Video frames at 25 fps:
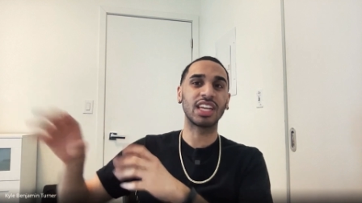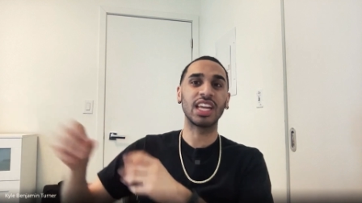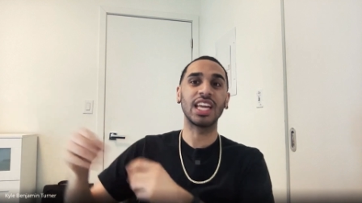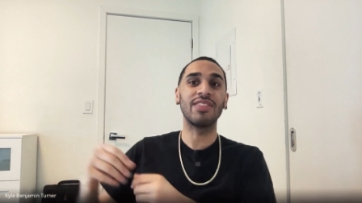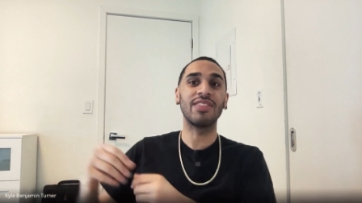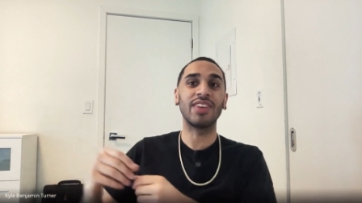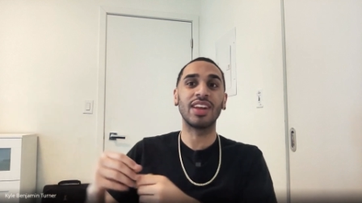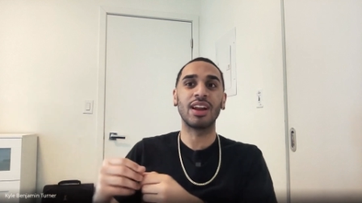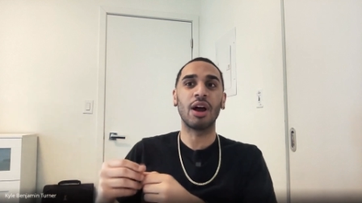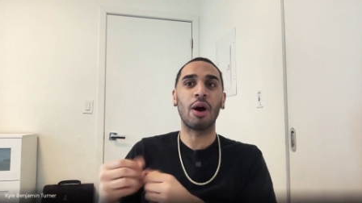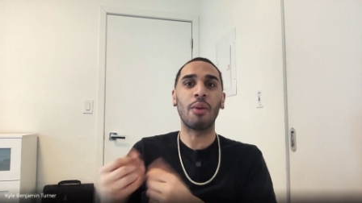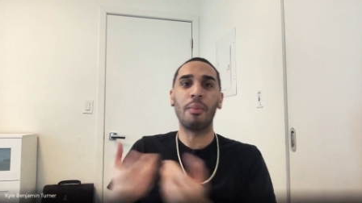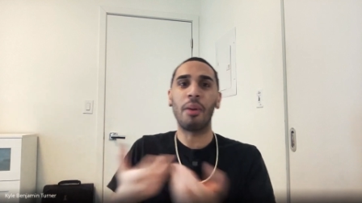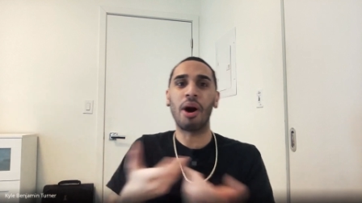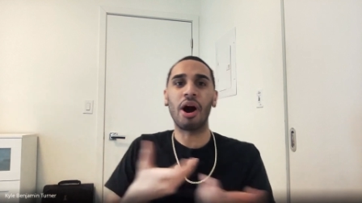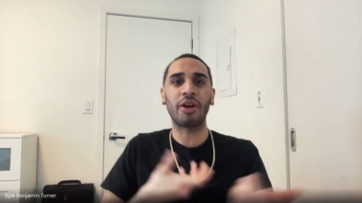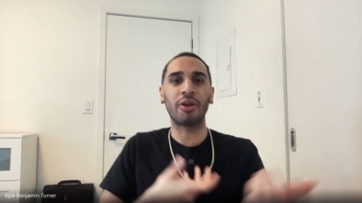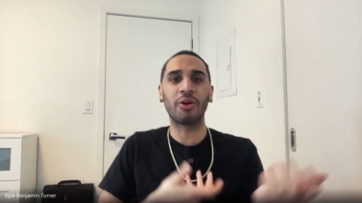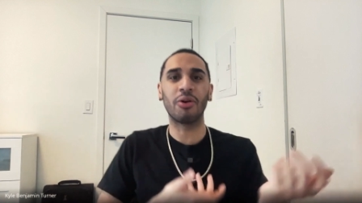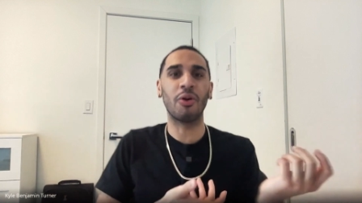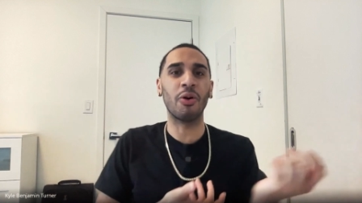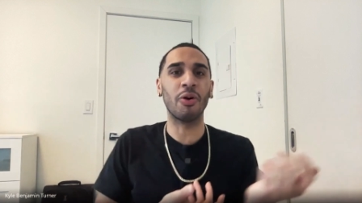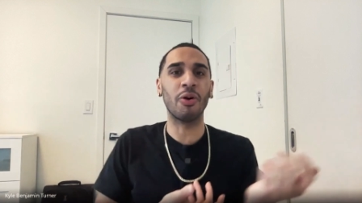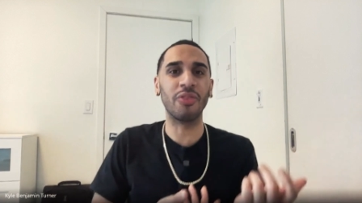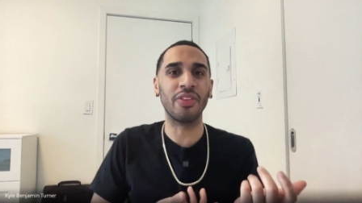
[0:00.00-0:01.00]
even a
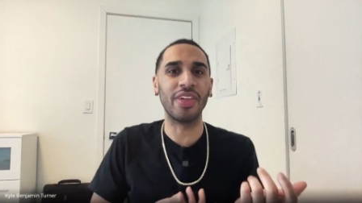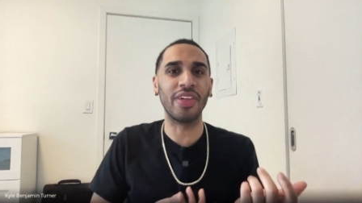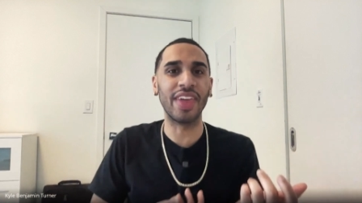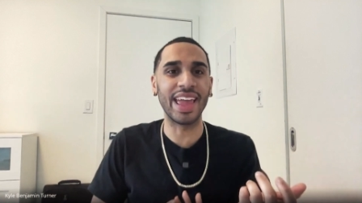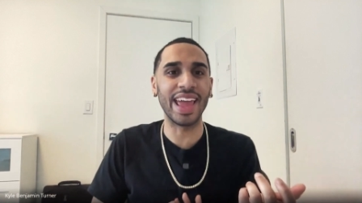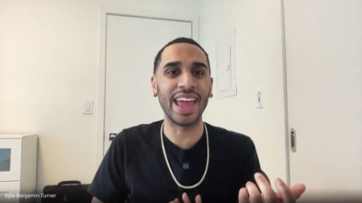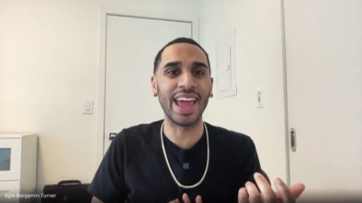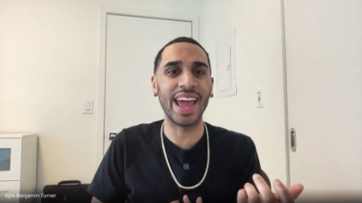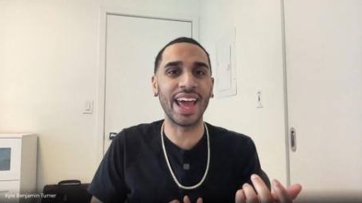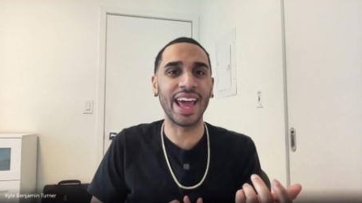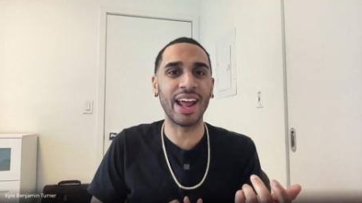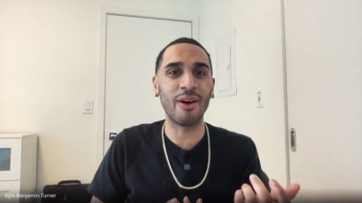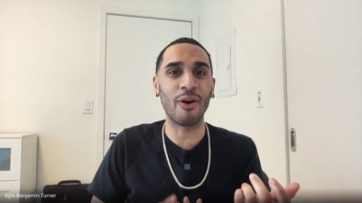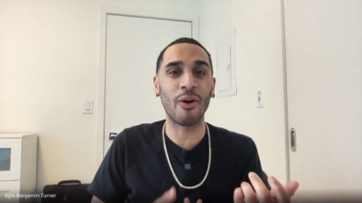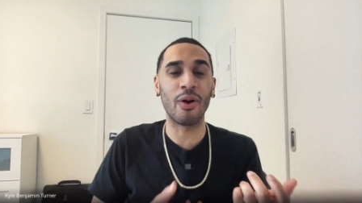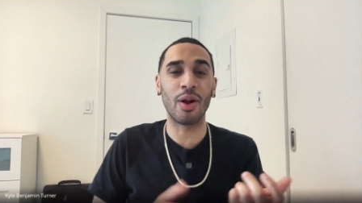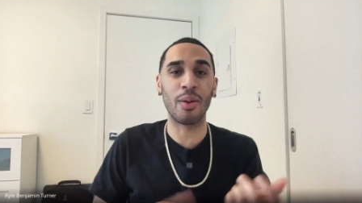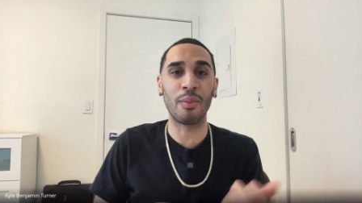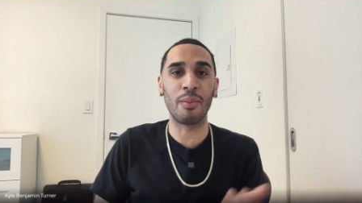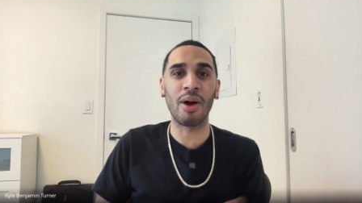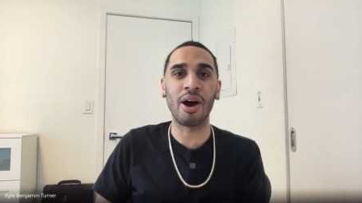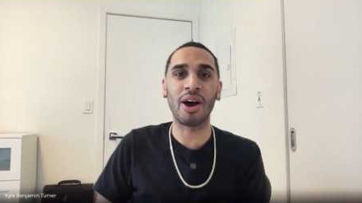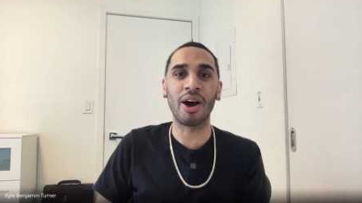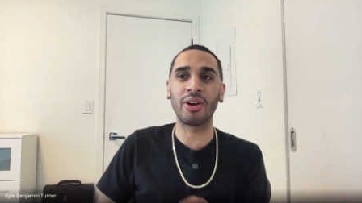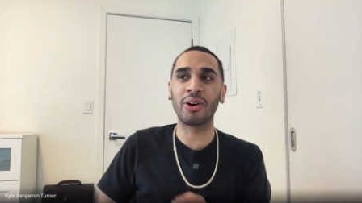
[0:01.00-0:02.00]
model holding it, or a
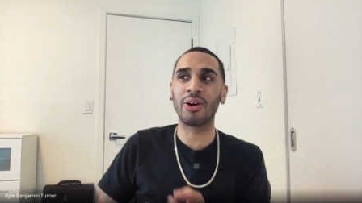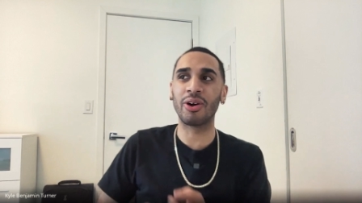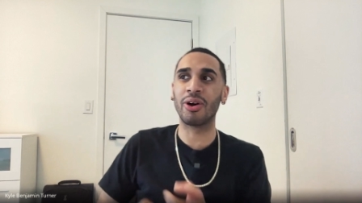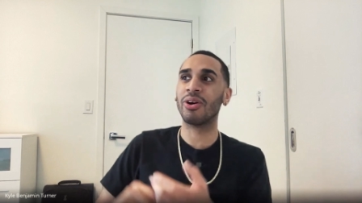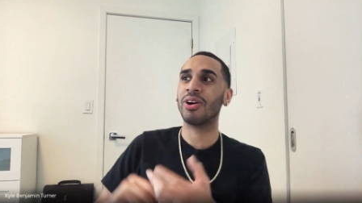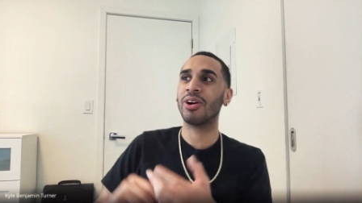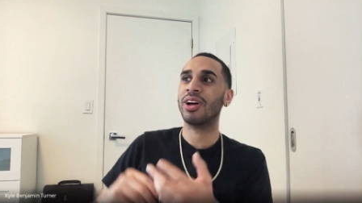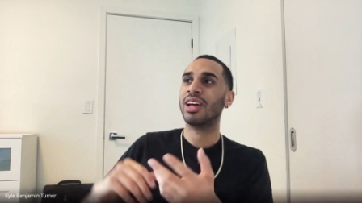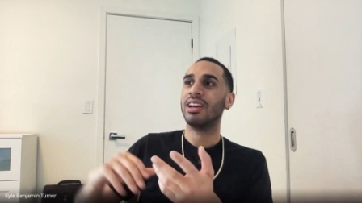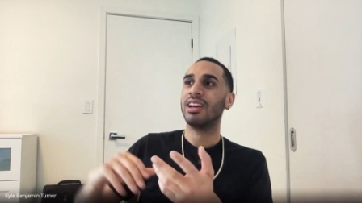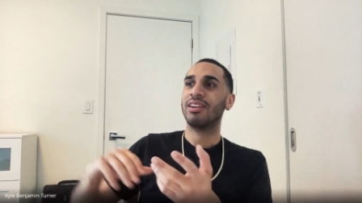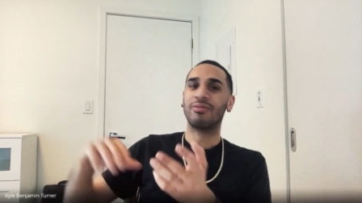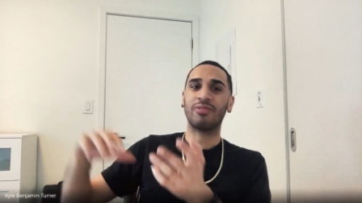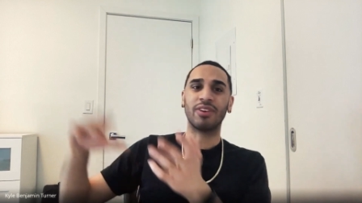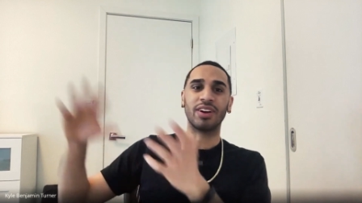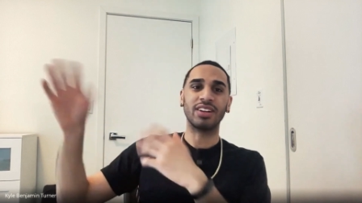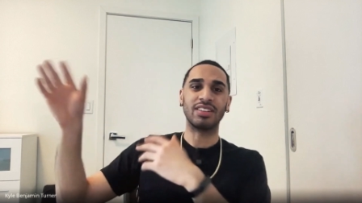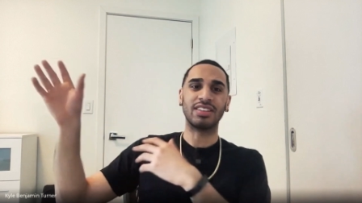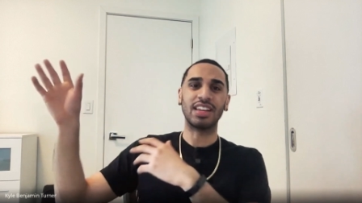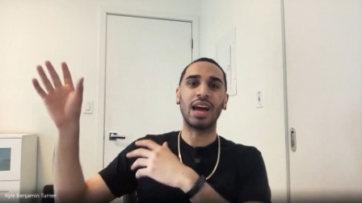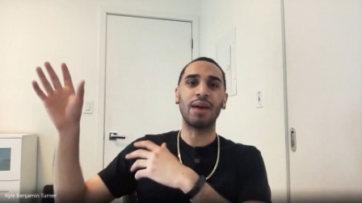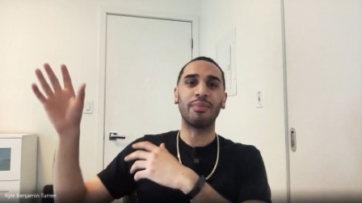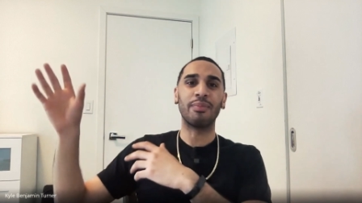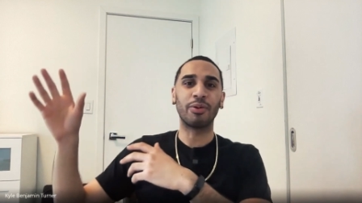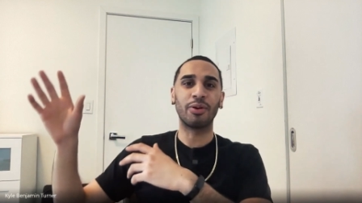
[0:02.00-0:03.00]
model, for
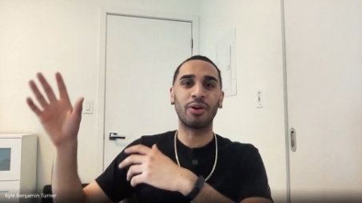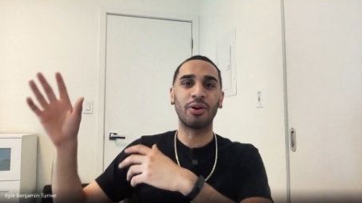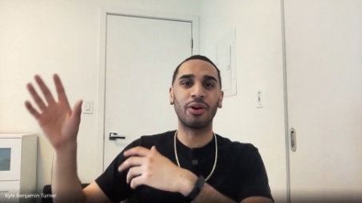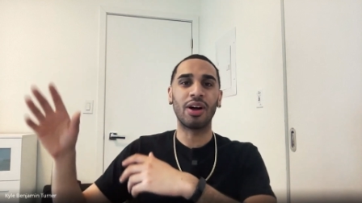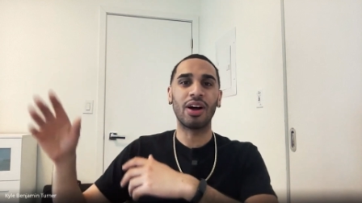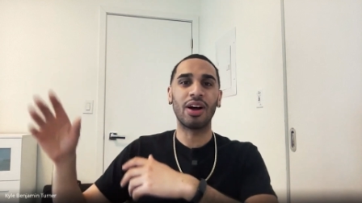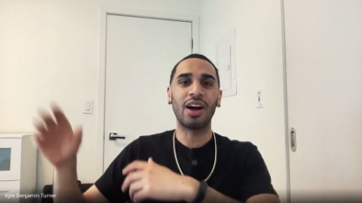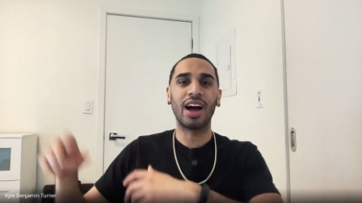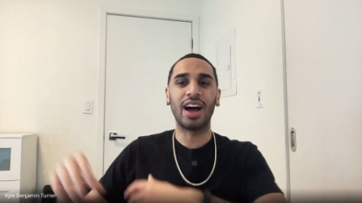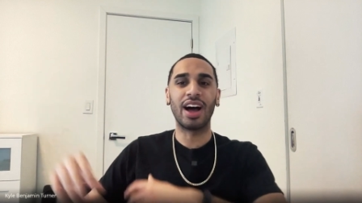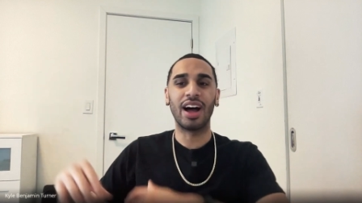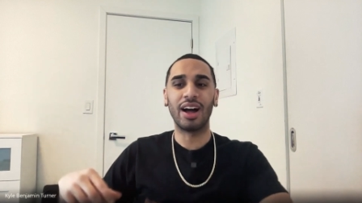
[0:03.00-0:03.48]
example,